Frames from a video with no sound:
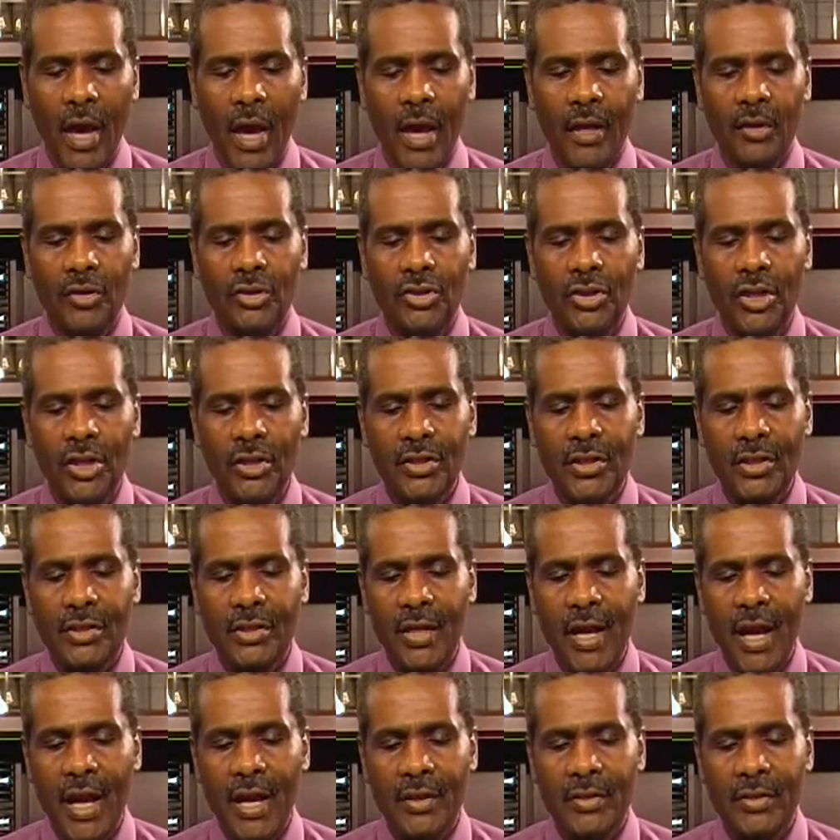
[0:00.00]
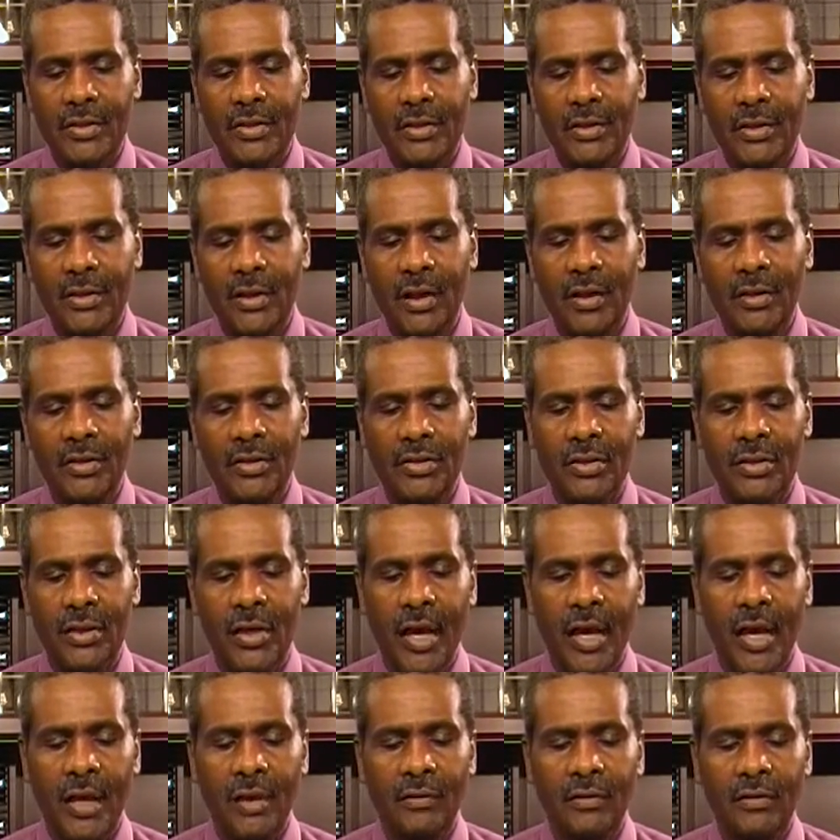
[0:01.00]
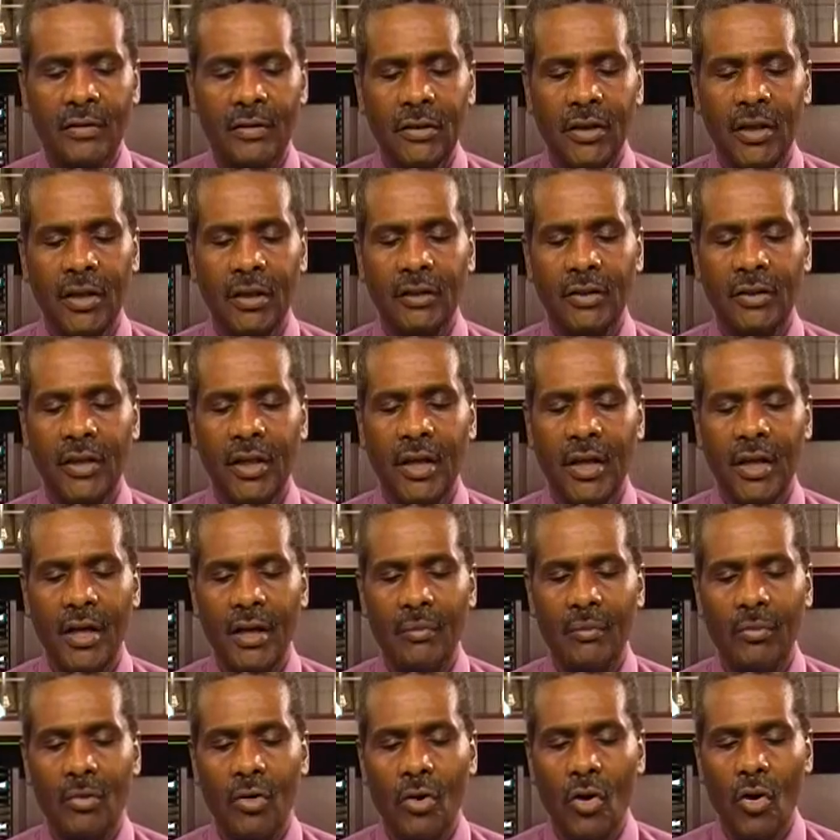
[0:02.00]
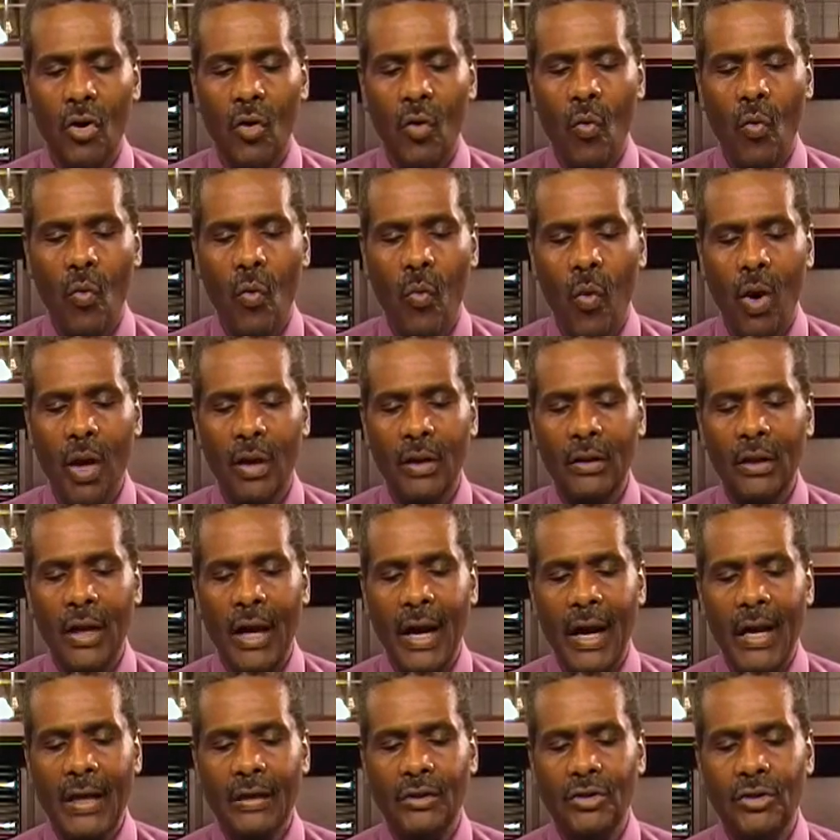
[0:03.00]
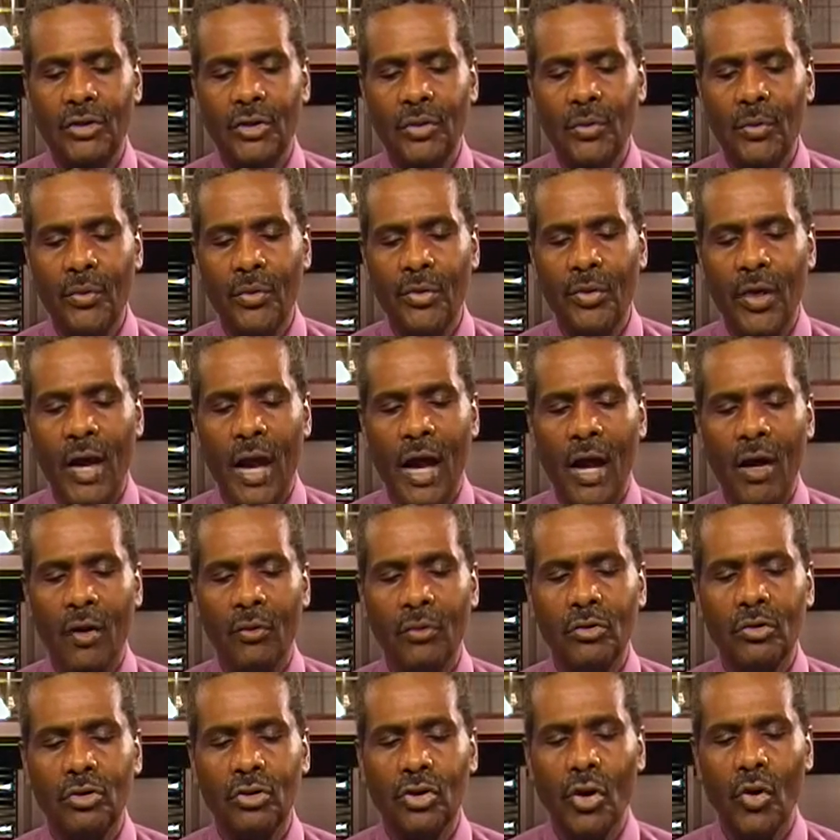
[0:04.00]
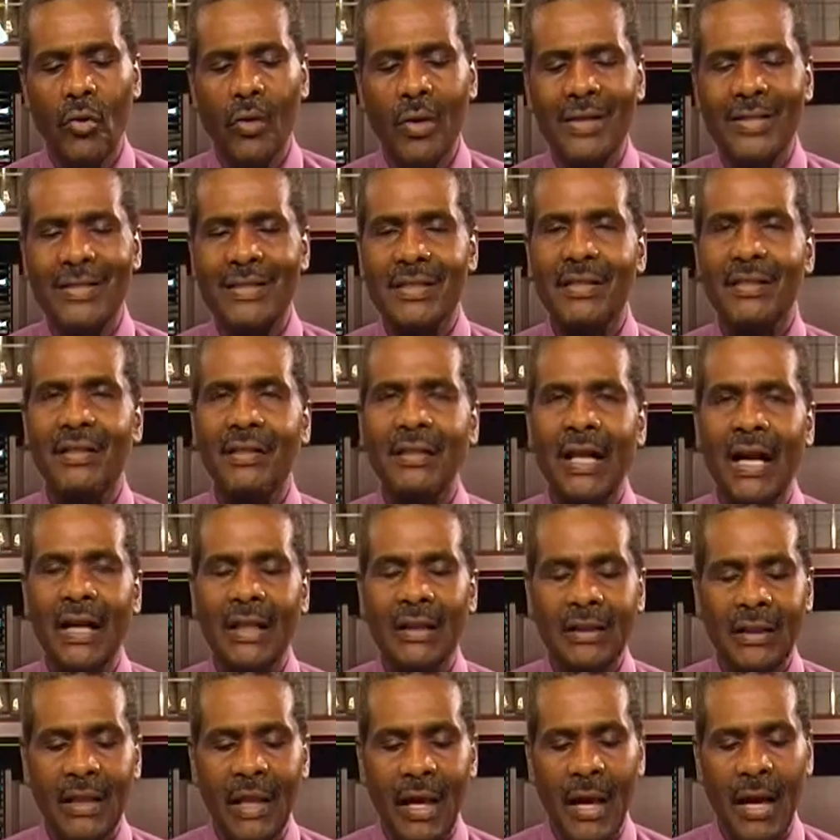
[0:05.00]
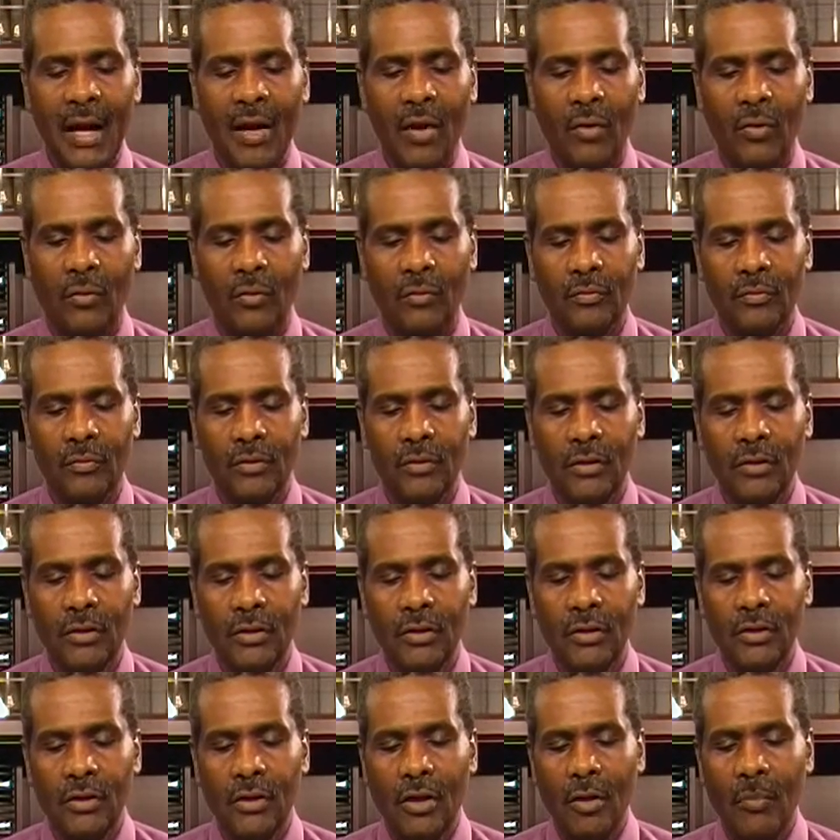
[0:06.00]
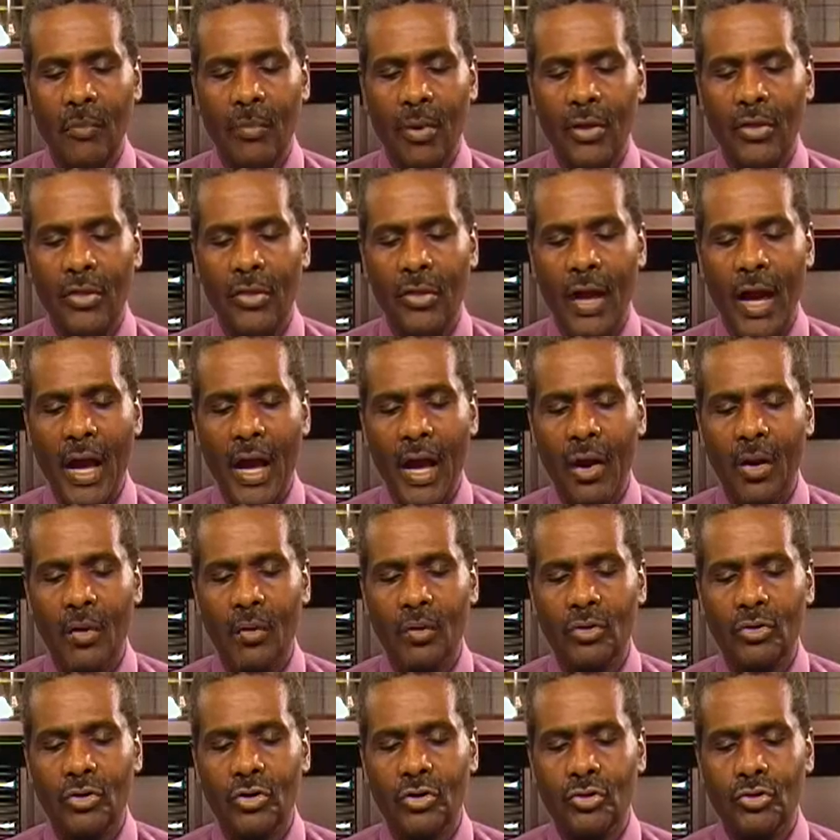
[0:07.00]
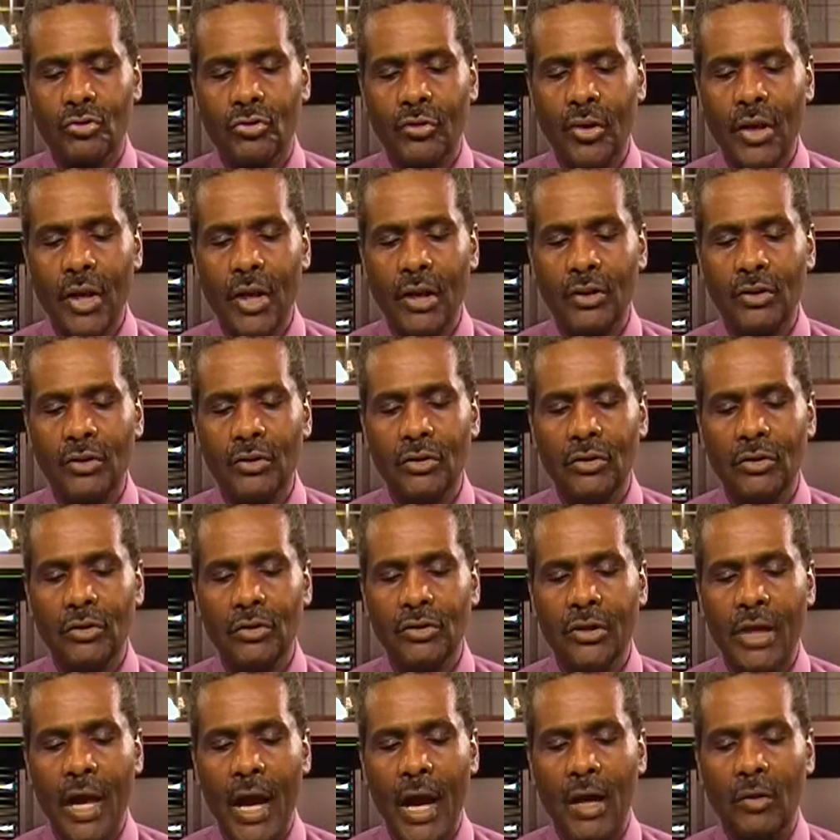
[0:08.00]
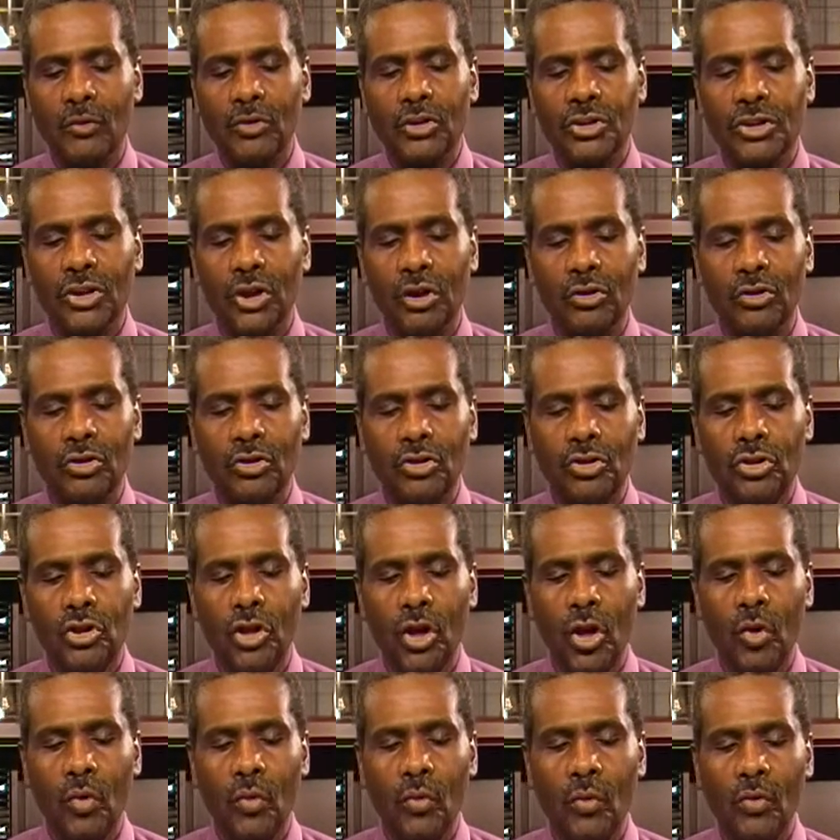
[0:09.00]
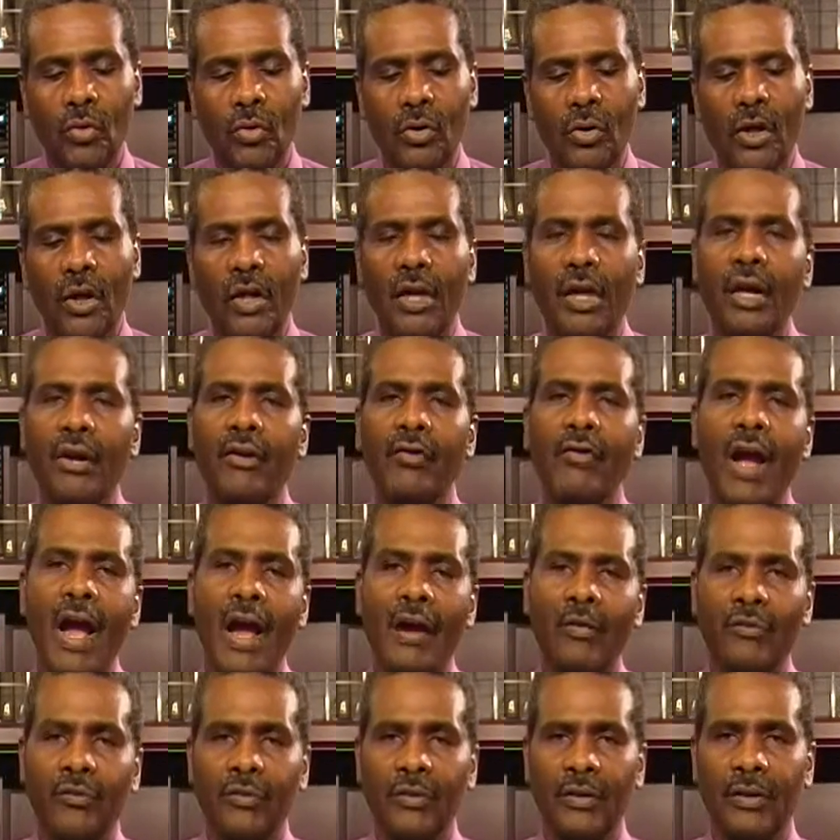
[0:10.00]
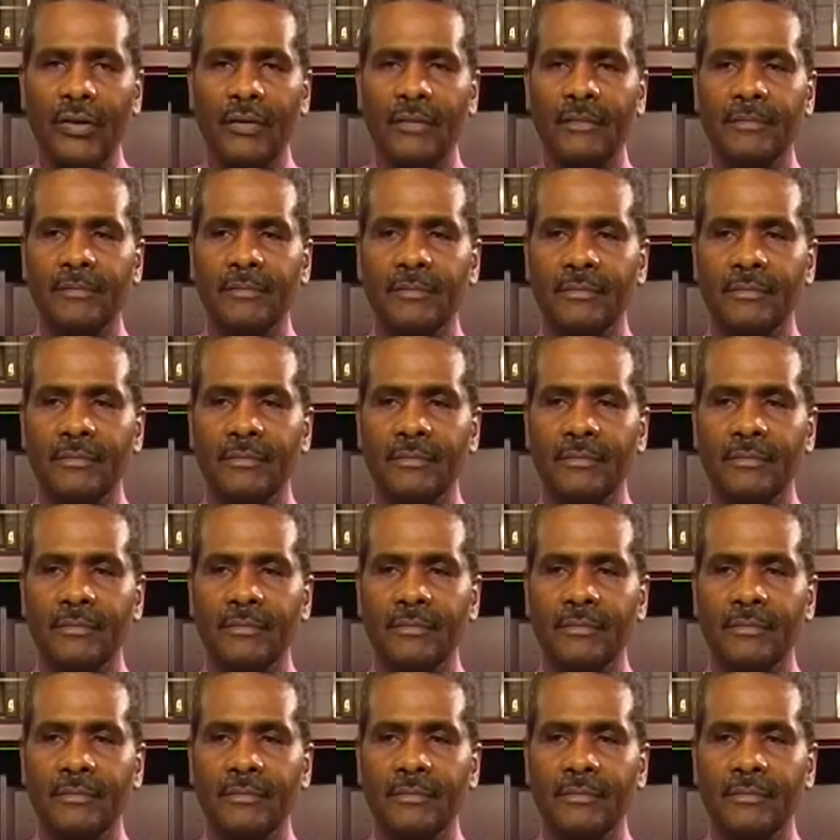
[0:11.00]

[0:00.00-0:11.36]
And Jesus answered and said unto him, What I do thou knowest not now, but thou straight thou shalt know hereafter.